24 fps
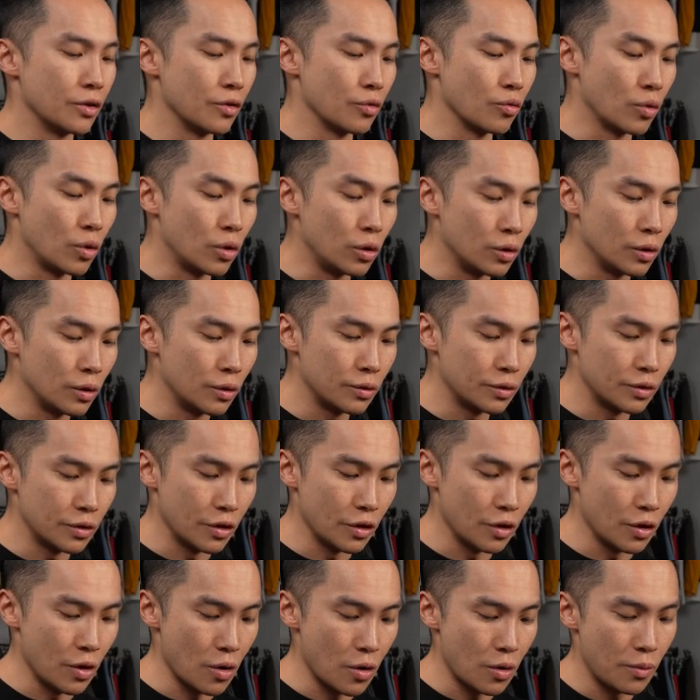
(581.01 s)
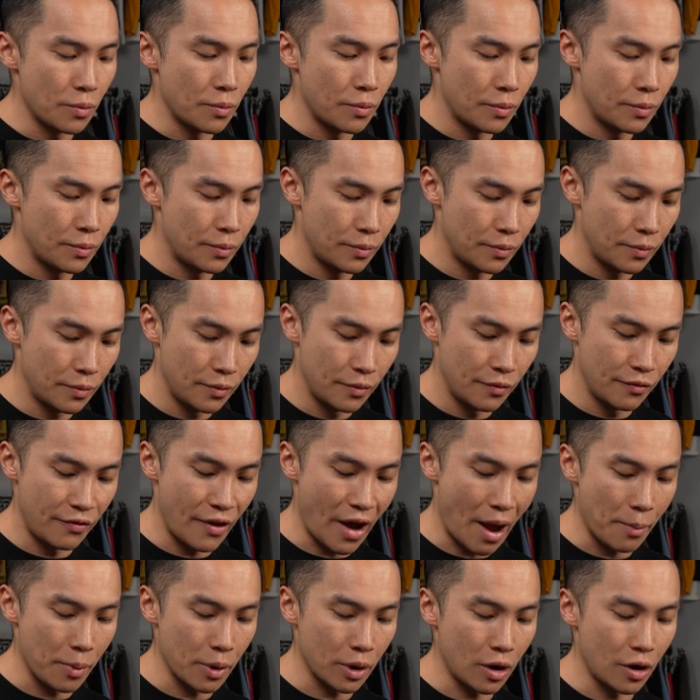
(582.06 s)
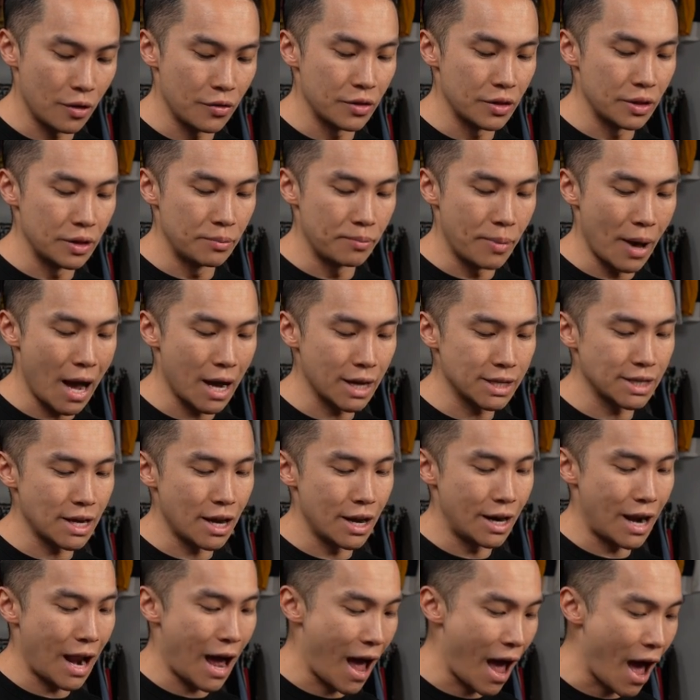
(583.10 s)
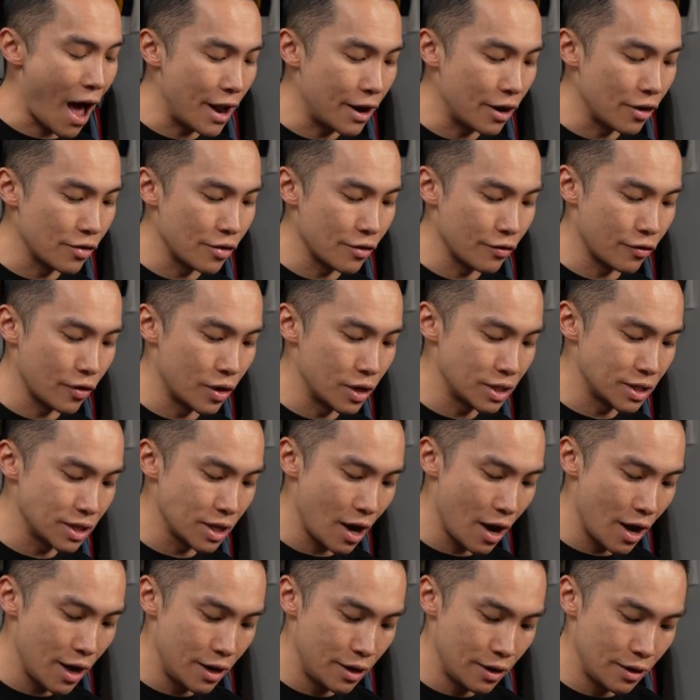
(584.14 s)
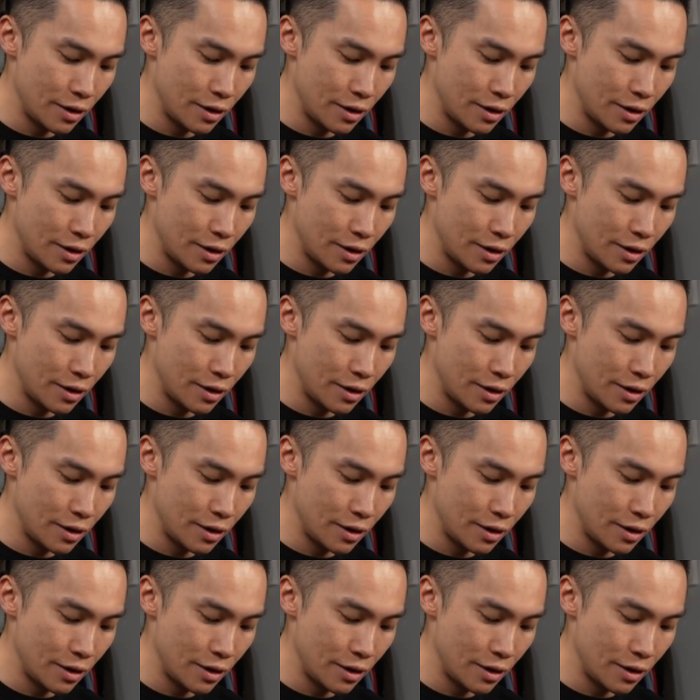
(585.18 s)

going to roll your fabric on the back side and on the front side,